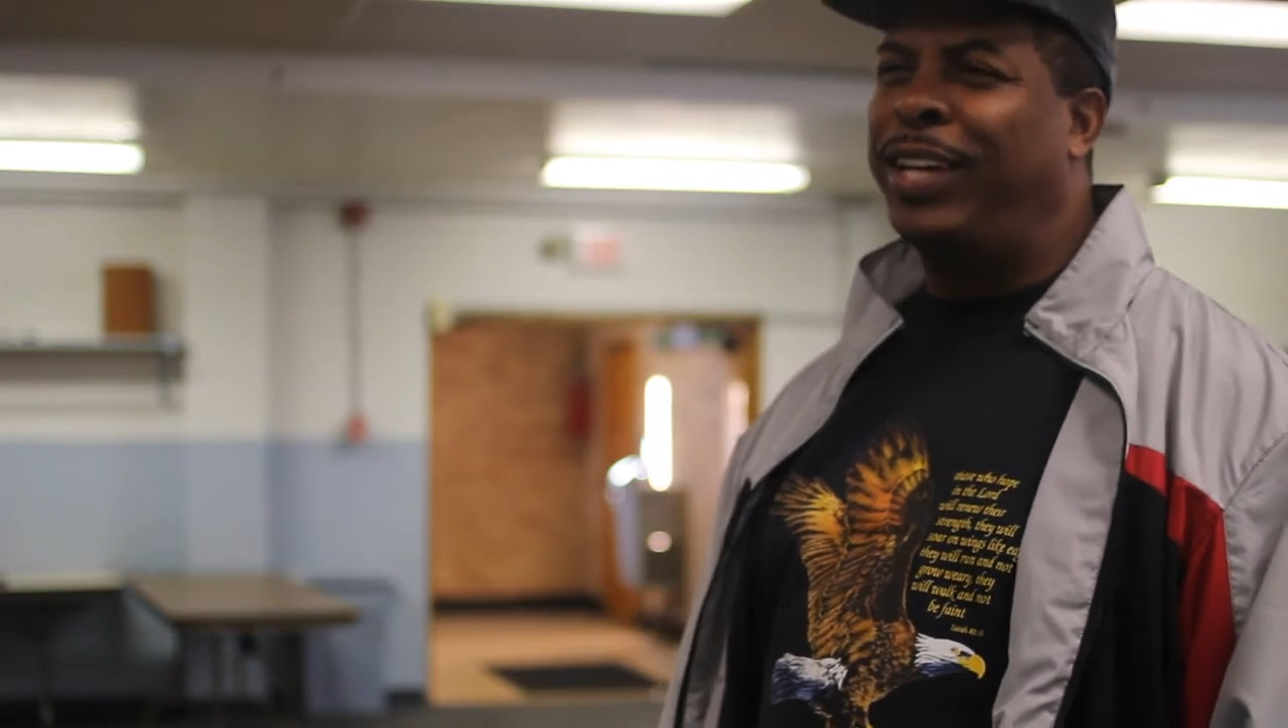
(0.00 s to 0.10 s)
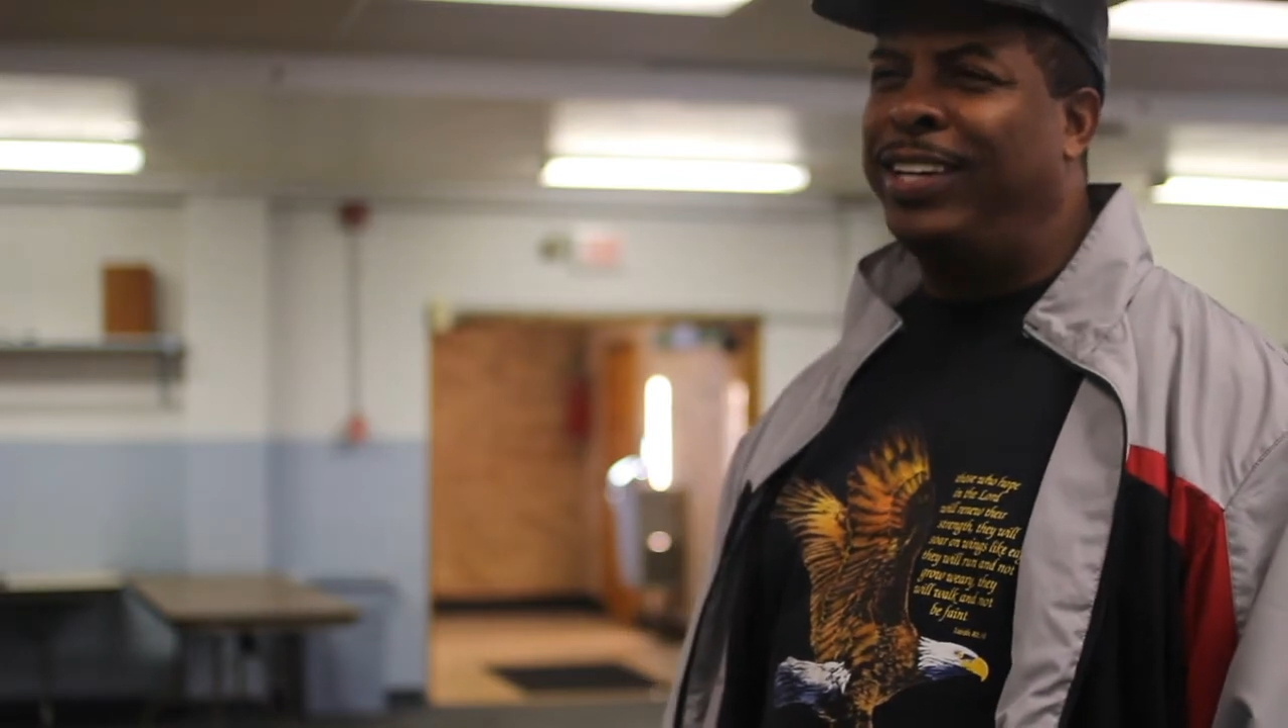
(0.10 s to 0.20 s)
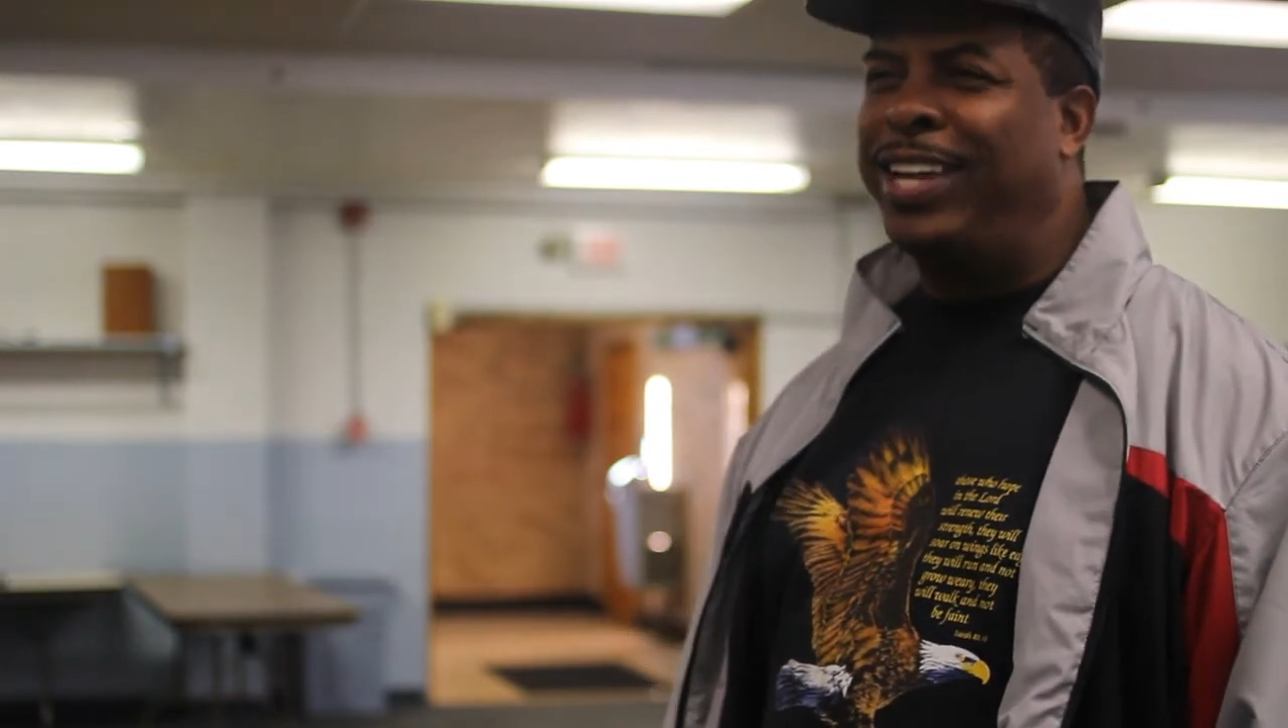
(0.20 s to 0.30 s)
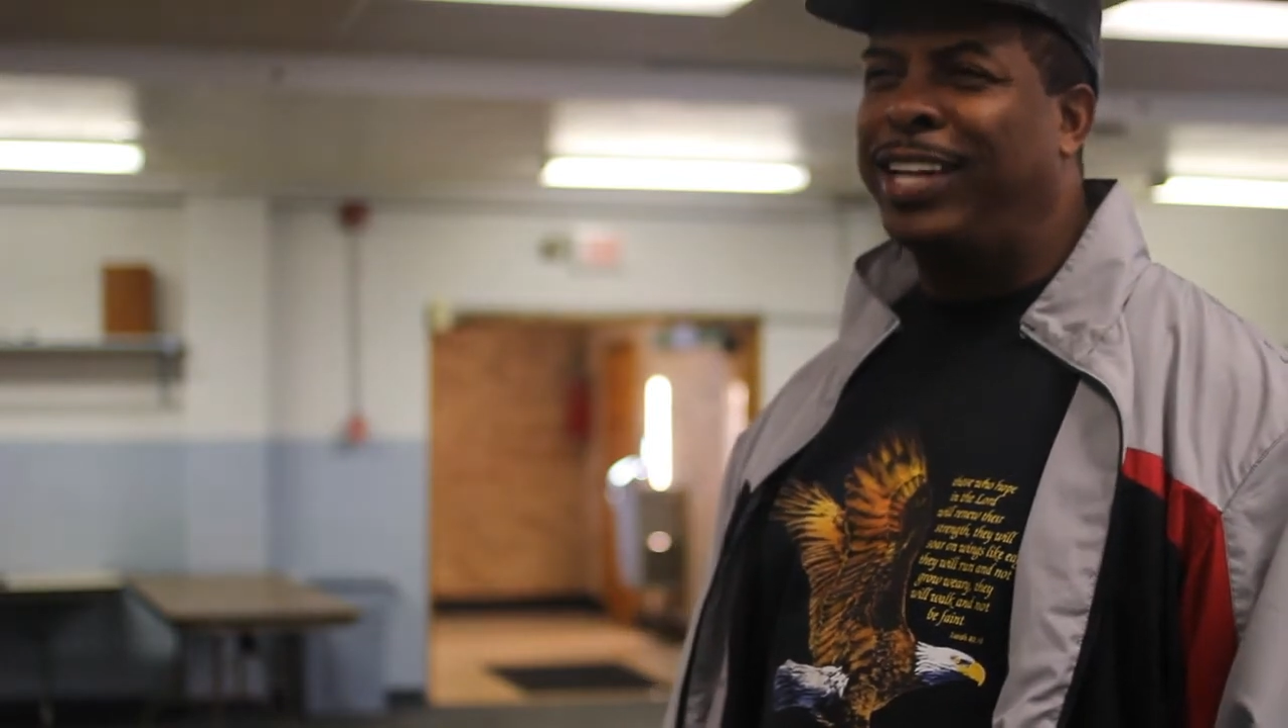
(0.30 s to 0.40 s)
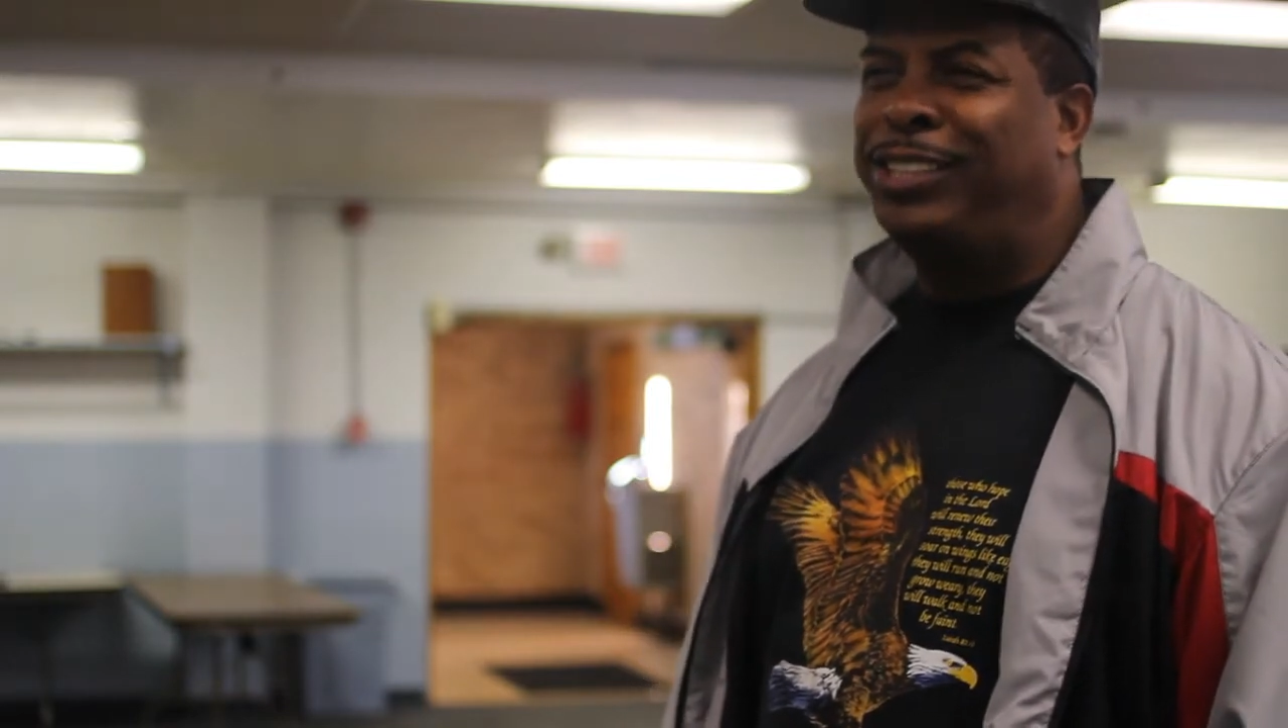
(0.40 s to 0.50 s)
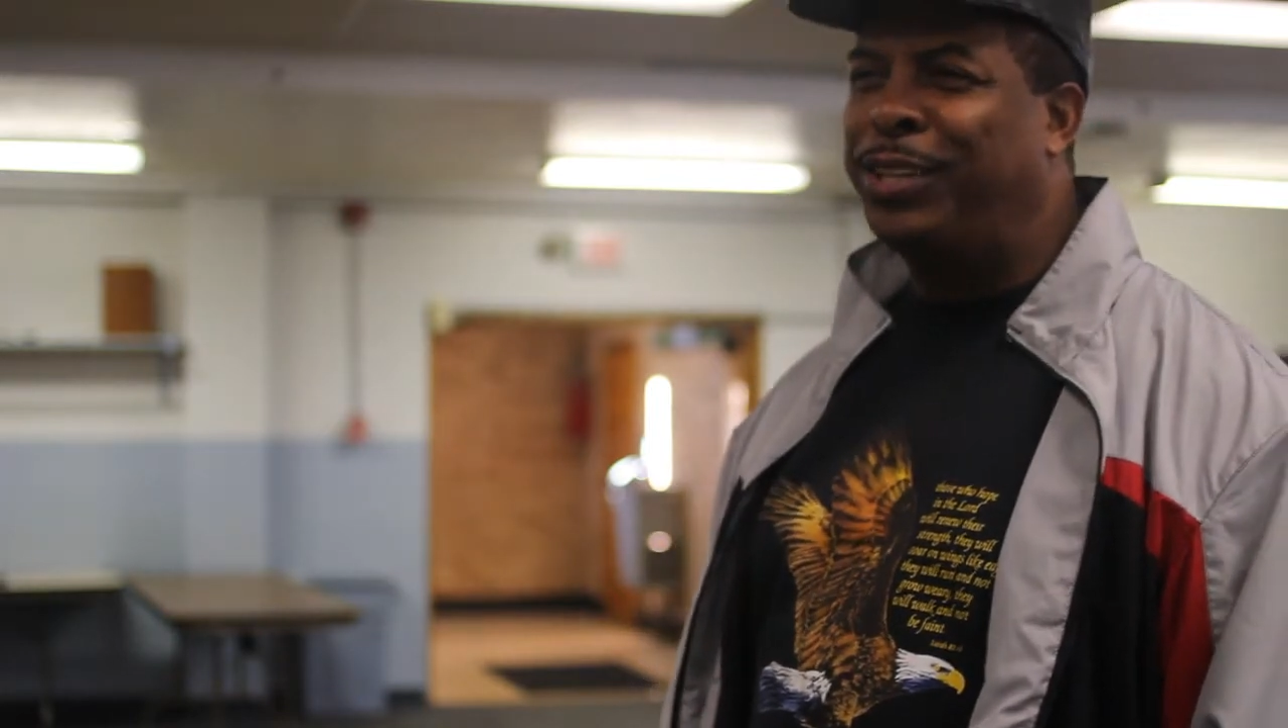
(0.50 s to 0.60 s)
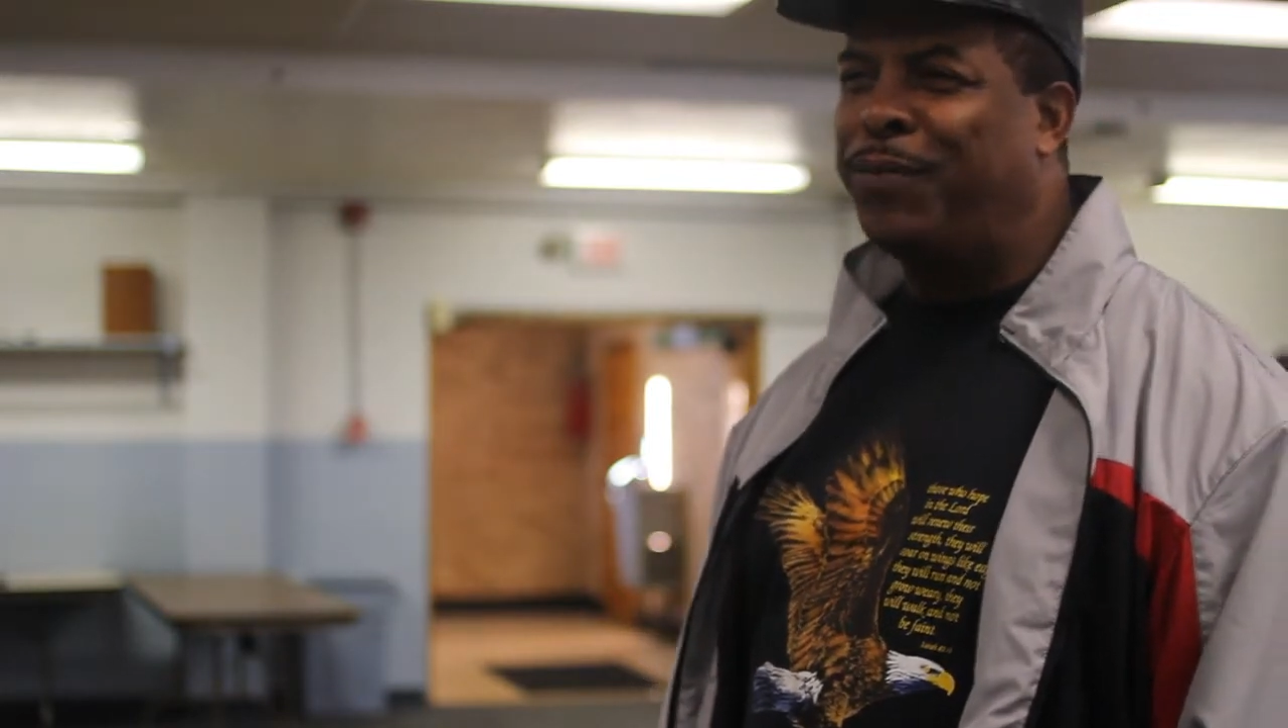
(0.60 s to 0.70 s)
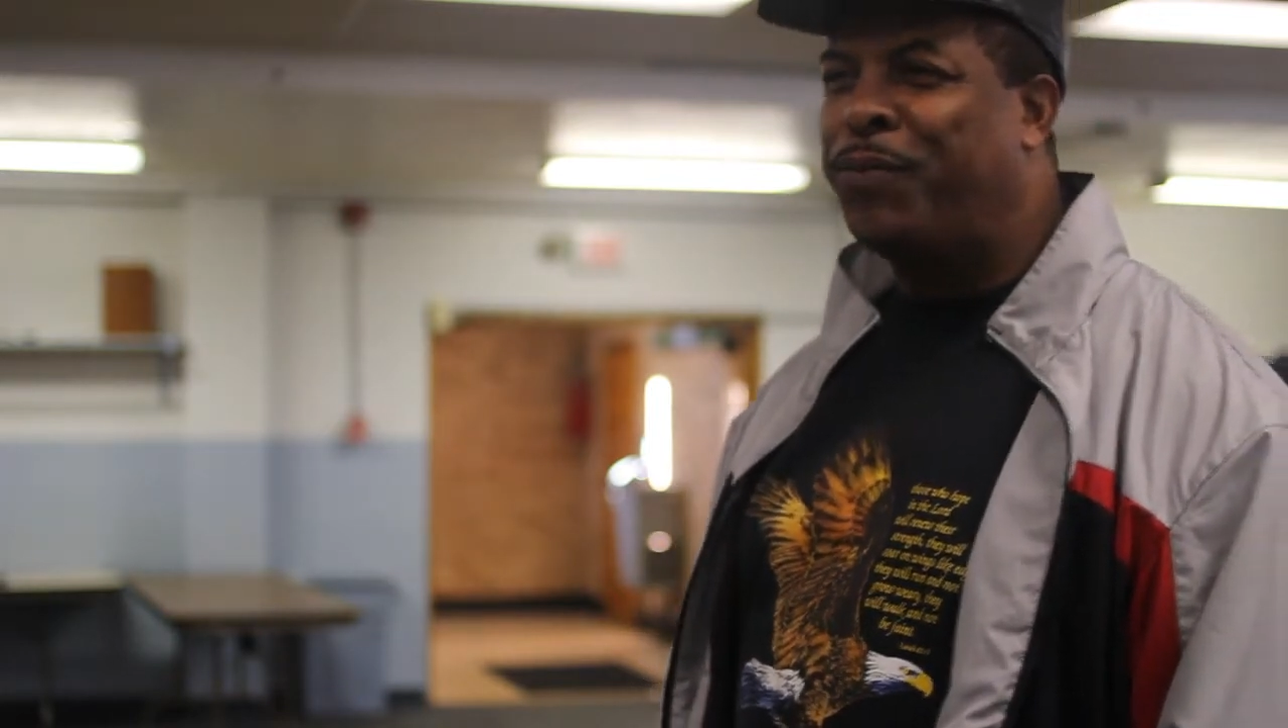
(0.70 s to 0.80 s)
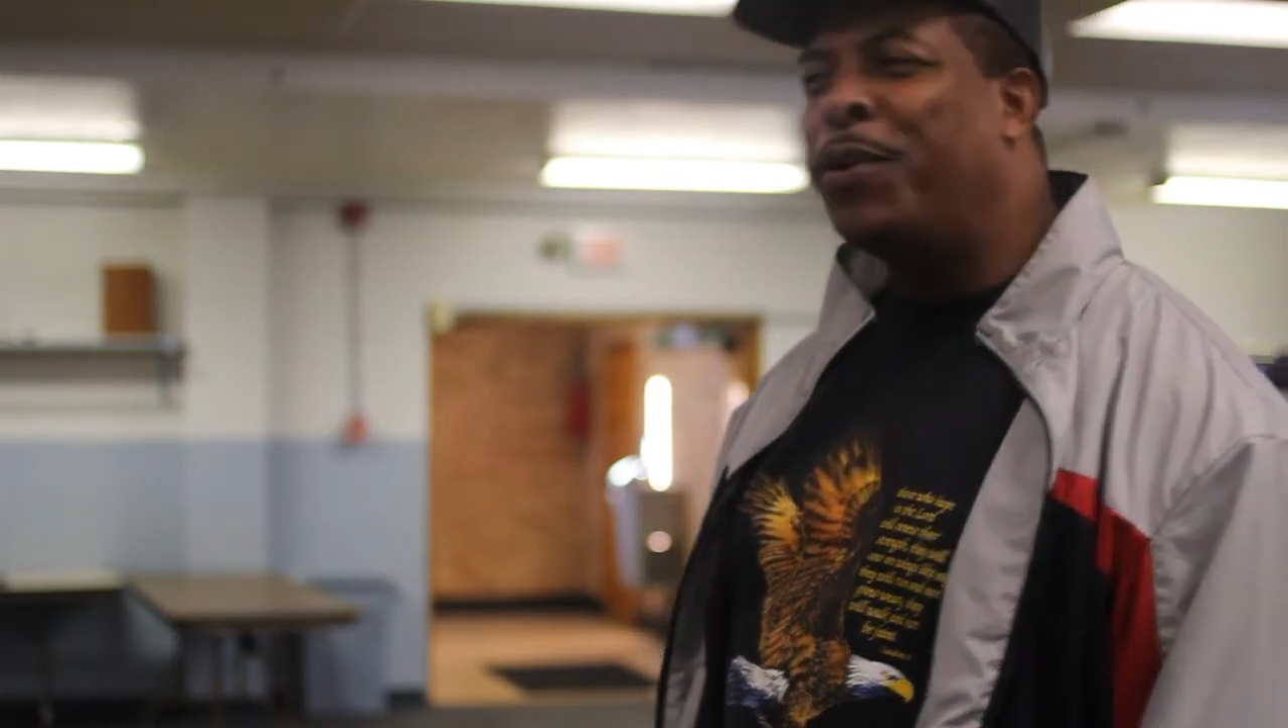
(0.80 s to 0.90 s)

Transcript: Connection